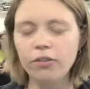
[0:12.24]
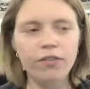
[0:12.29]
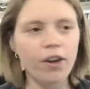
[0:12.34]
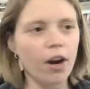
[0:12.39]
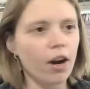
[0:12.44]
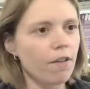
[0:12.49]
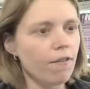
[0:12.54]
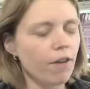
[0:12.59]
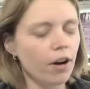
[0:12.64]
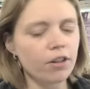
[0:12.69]

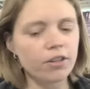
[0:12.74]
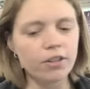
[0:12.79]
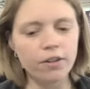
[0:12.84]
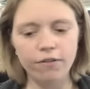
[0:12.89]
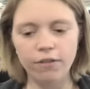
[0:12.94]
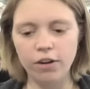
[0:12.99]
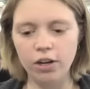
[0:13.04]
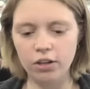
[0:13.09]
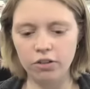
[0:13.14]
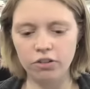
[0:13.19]
very, very
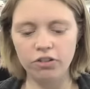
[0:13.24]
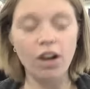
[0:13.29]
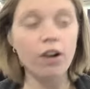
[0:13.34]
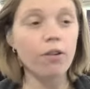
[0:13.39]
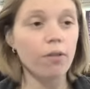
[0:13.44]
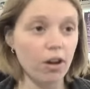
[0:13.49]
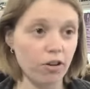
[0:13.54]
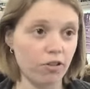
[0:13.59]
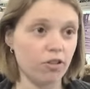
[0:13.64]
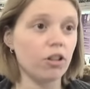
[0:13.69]
different
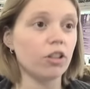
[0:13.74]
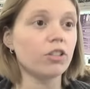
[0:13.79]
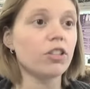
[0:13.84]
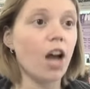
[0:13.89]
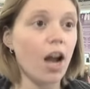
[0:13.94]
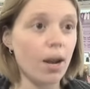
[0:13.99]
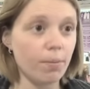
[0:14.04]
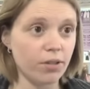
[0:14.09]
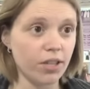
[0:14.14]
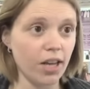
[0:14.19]
generational
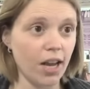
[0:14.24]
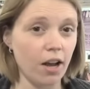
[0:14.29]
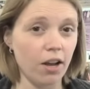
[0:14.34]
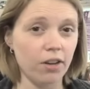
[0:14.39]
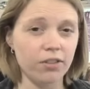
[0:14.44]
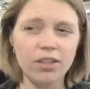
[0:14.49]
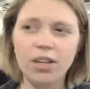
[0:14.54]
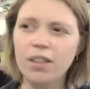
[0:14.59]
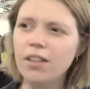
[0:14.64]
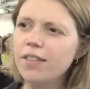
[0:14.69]

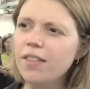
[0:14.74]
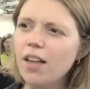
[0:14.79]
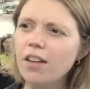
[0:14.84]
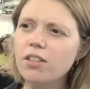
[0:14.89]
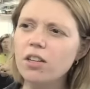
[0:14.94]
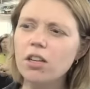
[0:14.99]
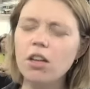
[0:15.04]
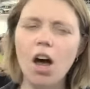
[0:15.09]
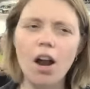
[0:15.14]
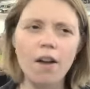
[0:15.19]
timescales, and I think that's
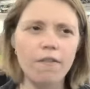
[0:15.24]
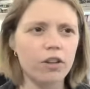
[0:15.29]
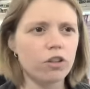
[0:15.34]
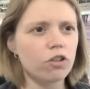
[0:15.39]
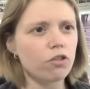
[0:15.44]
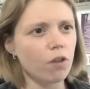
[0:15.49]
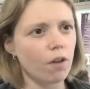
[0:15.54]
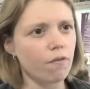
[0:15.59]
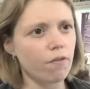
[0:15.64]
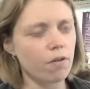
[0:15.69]
a lot of it's
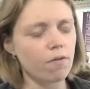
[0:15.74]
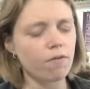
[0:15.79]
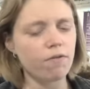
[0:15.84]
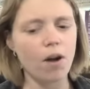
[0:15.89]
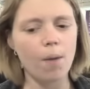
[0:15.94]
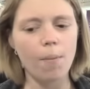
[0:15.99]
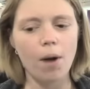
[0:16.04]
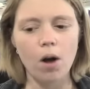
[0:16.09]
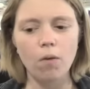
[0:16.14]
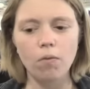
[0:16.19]
driven
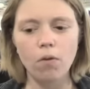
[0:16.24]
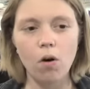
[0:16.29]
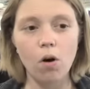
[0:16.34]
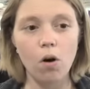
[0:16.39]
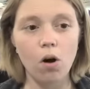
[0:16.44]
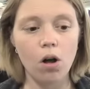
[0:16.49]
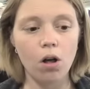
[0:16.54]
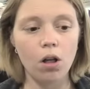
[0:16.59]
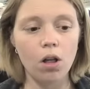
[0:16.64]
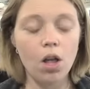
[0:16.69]
from our
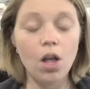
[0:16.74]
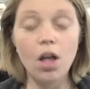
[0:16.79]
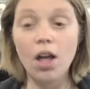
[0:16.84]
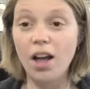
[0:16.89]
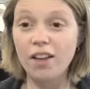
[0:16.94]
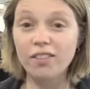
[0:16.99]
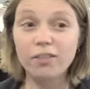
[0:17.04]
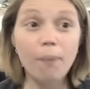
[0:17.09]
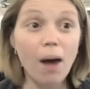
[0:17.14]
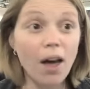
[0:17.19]
role
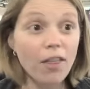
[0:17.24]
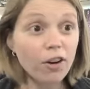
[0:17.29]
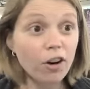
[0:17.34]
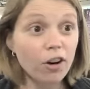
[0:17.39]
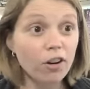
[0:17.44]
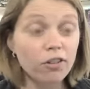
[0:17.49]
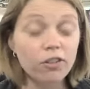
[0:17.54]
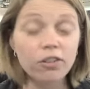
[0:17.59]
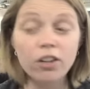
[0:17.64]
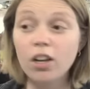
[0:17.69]
as
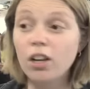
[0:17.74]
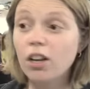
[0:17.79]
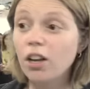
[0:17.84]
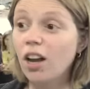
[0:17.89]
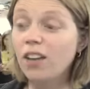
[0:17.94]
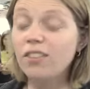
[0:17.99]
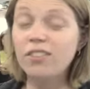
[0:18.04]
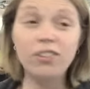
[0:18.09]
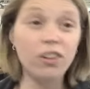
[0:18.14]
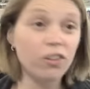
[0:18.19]
mothers,
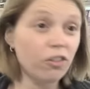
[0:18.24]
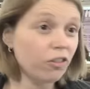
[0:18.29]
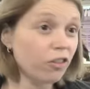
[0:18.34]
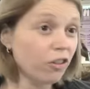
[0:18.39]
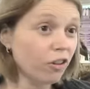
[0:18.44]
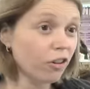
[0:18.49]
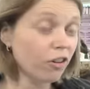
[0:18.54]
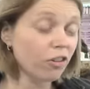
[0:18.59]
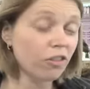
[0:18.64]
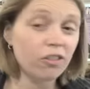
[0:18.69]
as
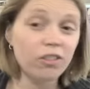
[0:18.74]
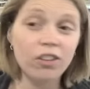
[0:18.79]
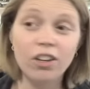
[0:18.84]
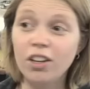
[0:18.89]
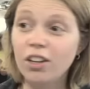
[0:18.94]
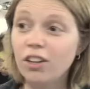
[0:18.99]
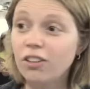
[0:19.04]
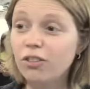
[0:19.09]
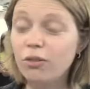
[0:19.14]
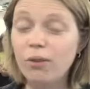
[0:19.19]
sisters,
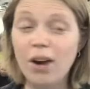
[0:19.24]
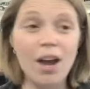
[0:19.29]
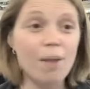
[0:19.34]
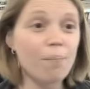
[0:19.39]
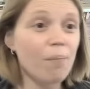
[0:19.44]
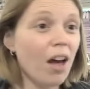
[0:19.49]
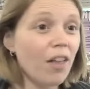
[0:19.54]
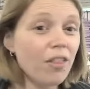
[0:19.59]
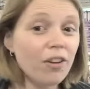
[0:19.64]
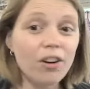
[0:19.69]
as
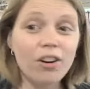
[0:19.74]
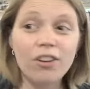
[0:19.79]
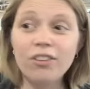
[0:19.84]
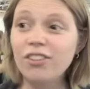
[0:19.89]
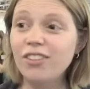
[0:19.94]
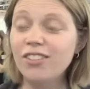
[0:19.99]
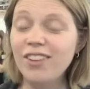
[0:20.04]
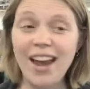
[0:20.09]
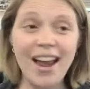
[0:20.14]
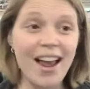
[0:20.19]
grandmothers,
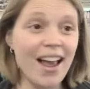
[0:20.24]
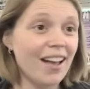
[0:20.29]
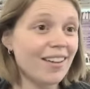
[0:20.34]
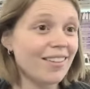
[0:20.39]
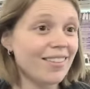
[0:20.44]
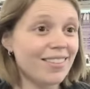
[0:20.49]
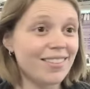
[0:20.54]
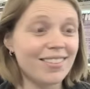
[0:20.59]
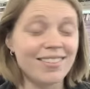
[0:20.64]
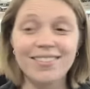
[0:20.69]
as
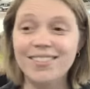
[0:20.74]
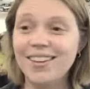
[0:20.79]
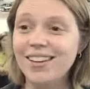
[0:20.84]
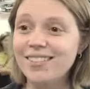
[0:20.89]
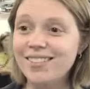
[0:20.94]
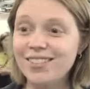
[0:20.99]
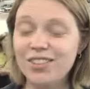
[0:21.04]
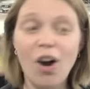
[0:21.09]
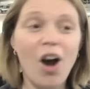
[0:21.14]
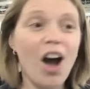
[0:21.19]
aunts,
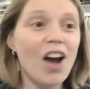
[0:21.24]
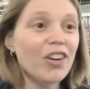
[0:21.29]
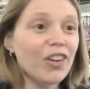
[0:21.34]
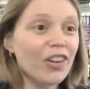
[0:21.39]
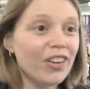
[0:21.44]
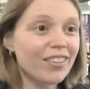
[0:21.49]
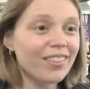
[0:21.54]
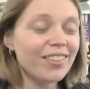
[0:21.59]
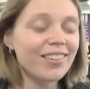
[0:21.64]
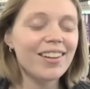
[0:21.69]
as
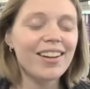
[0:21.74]
daughters.